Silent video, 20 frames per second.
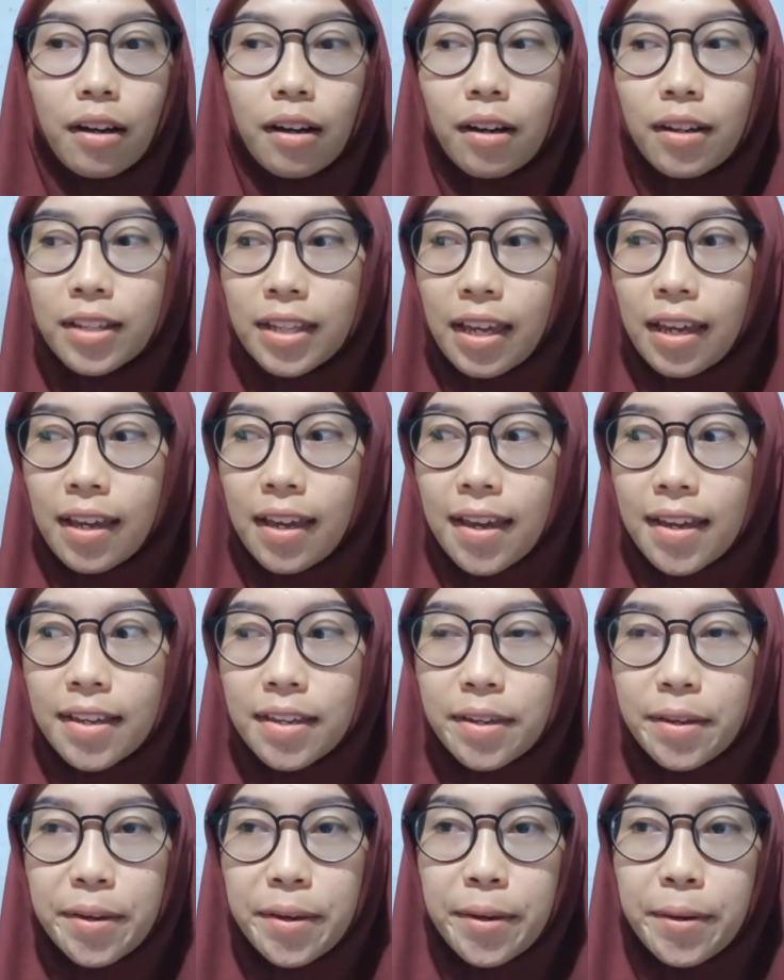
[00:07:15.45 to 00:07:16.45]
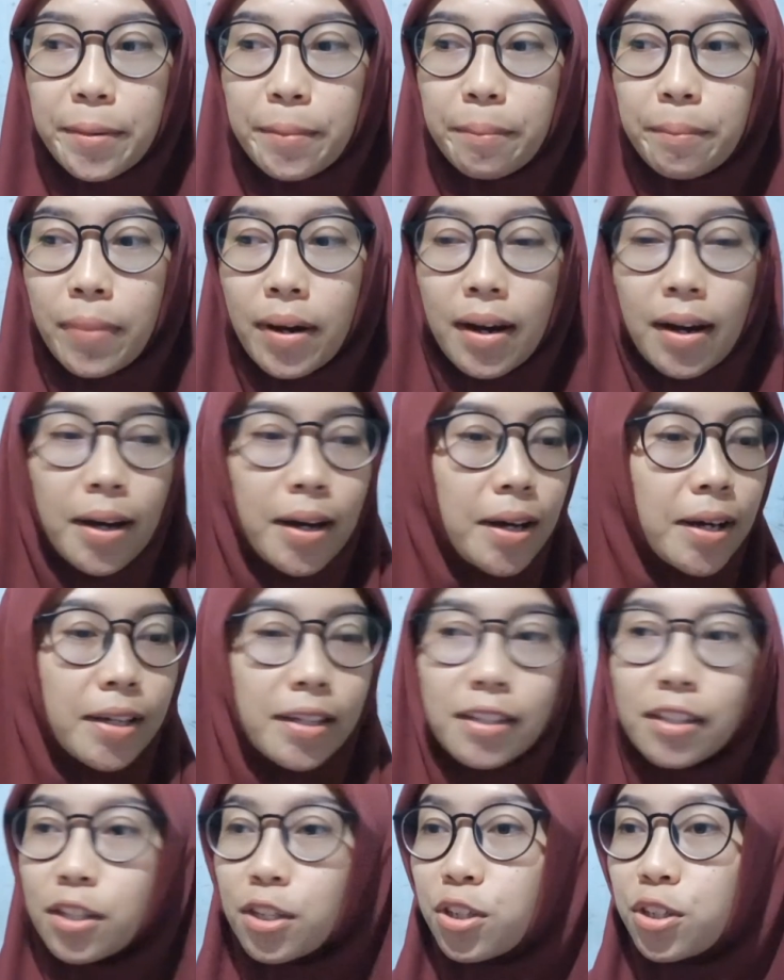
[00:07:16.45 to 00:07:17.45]
Okay, by
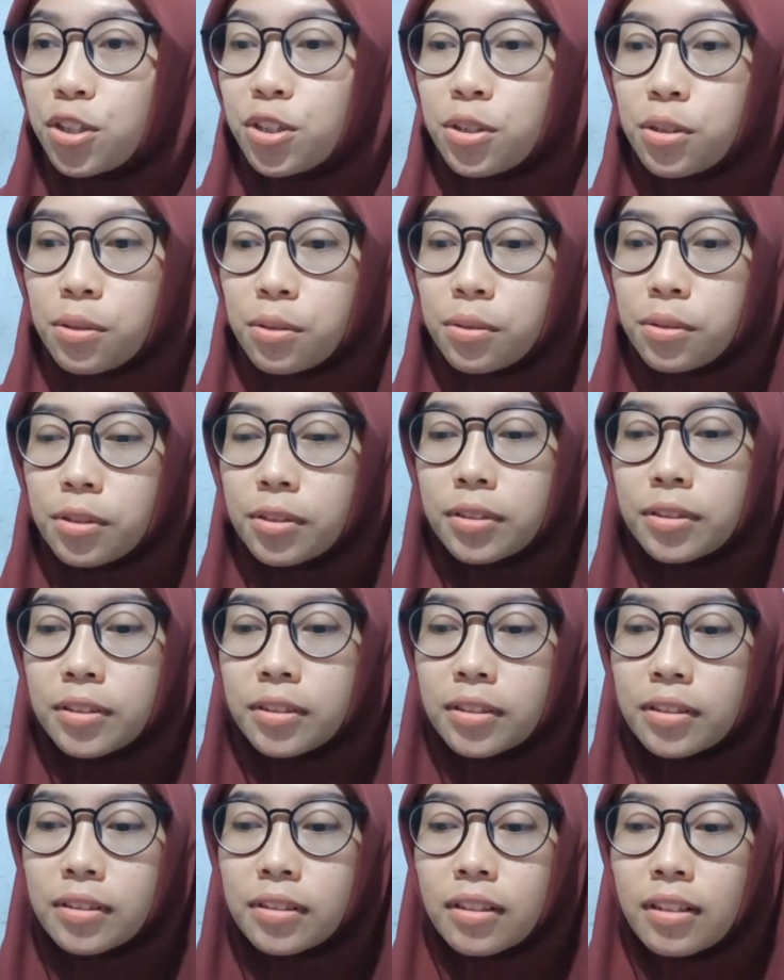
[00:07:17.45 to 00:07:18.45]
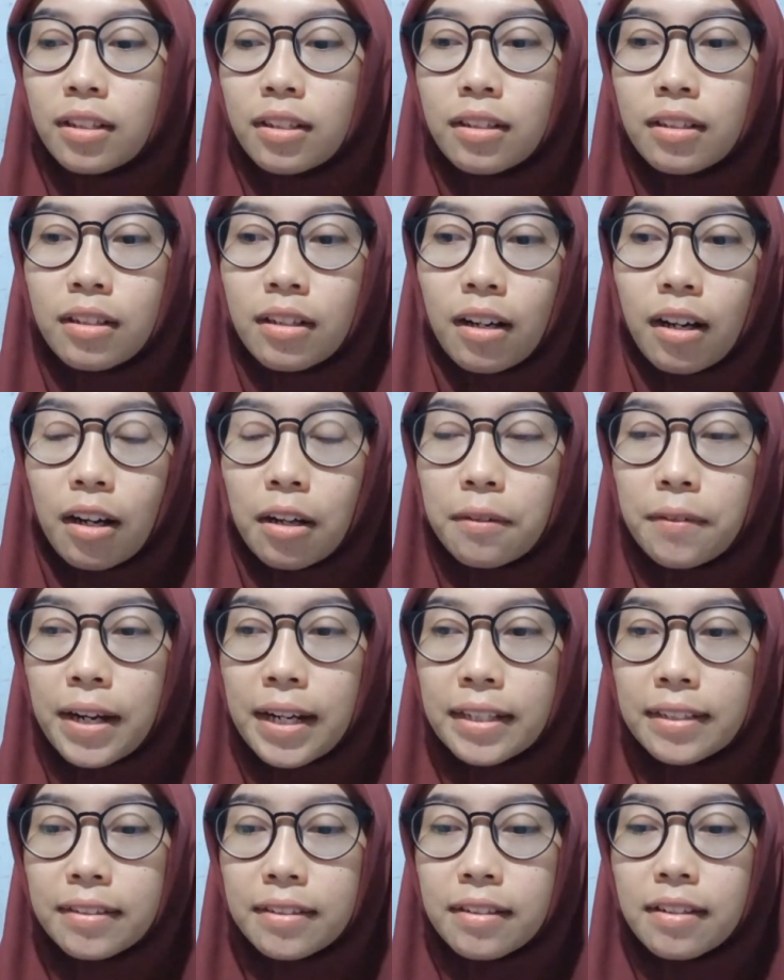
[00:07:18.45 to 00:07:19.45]
you.
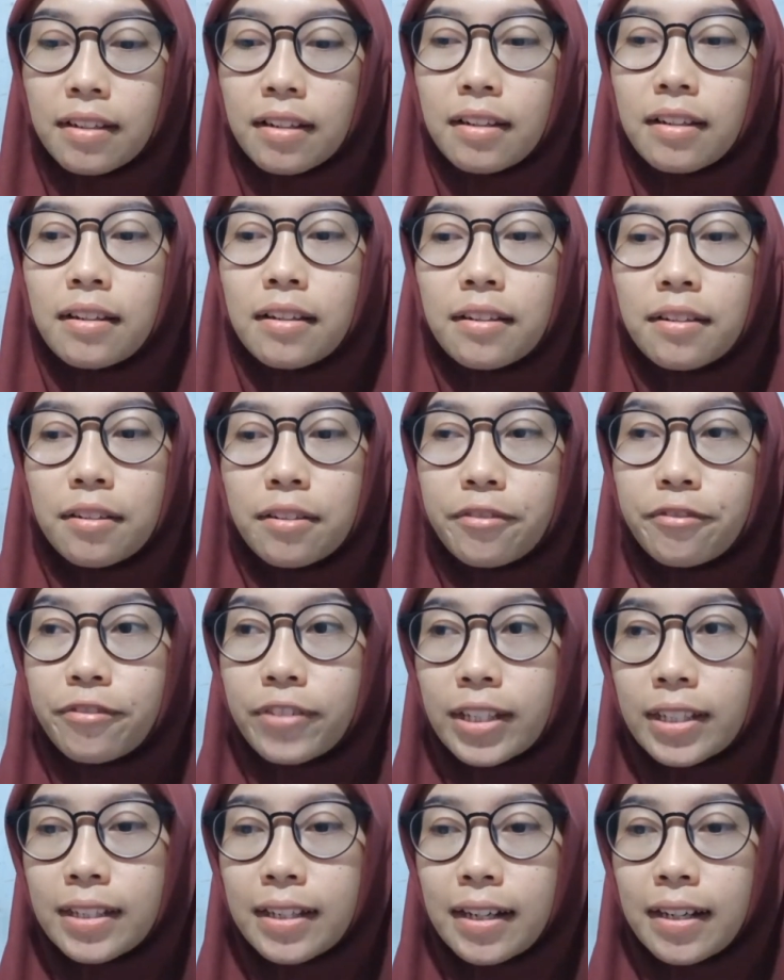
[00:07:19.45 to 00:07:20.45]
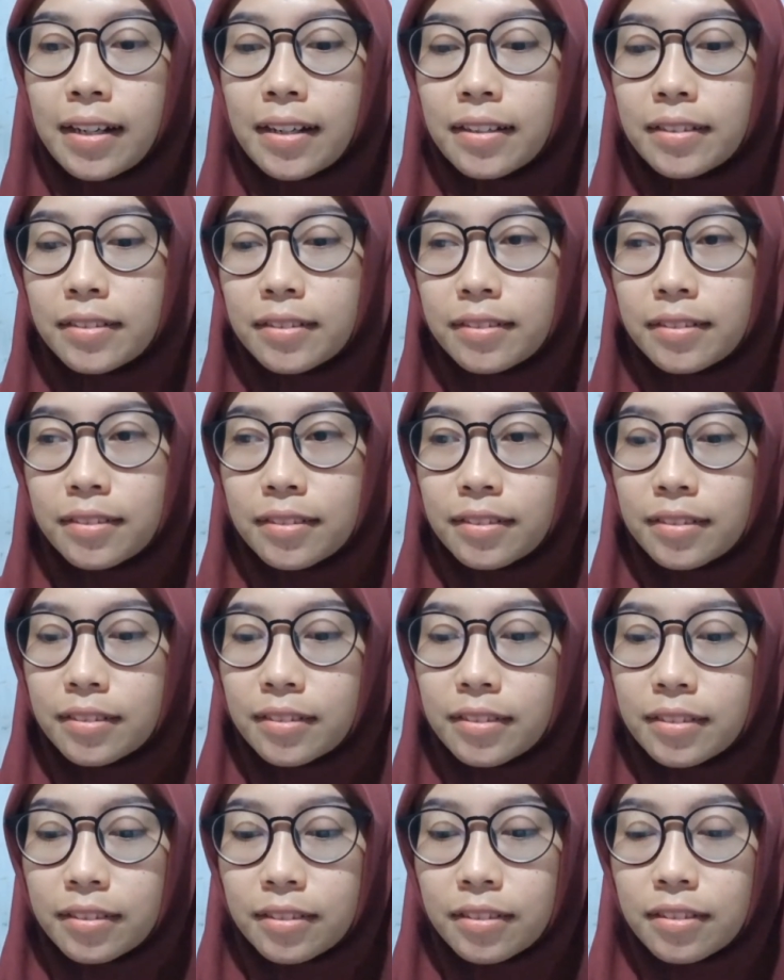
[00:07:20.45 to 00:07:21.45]
Alright, Vega,
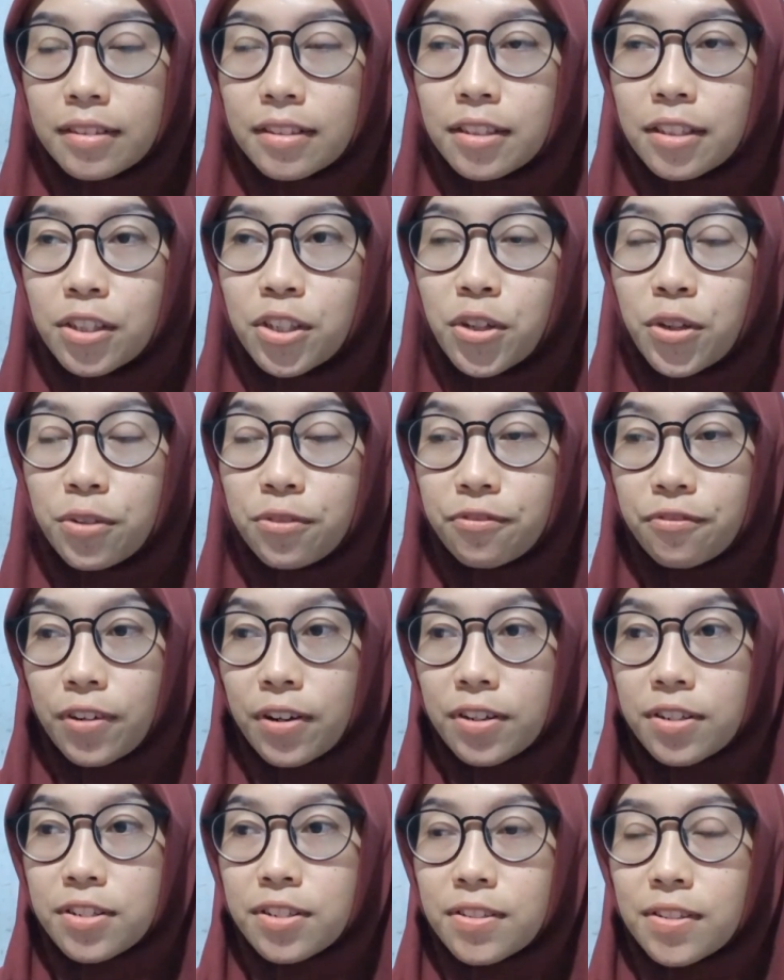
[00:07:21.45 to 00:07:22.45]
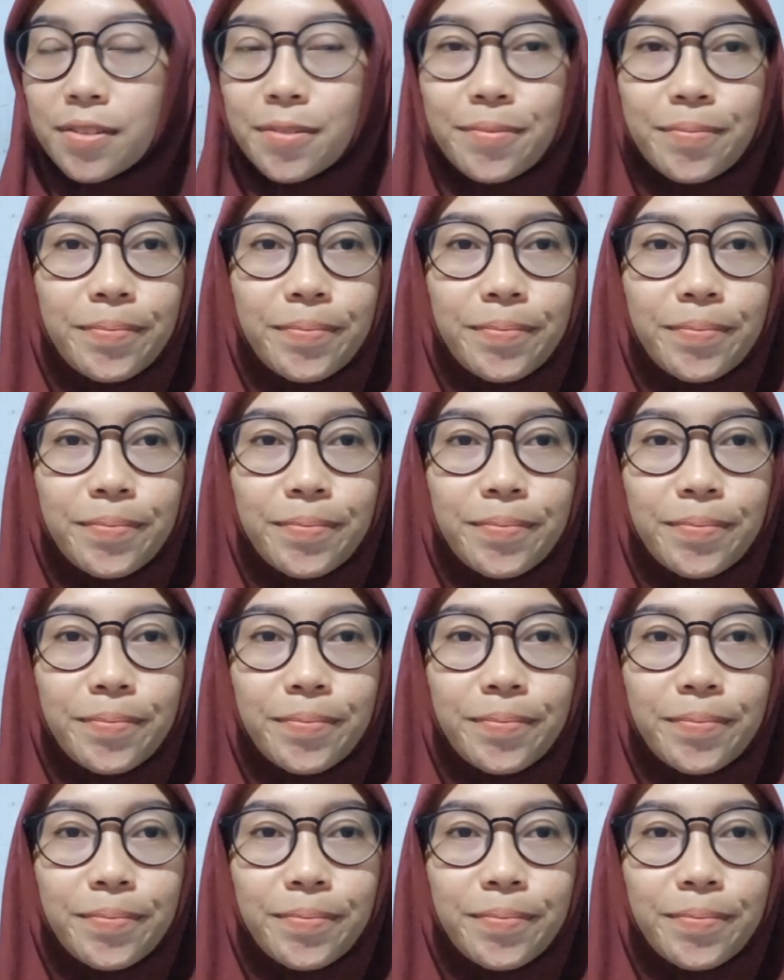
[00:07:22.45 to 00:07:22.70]
you first.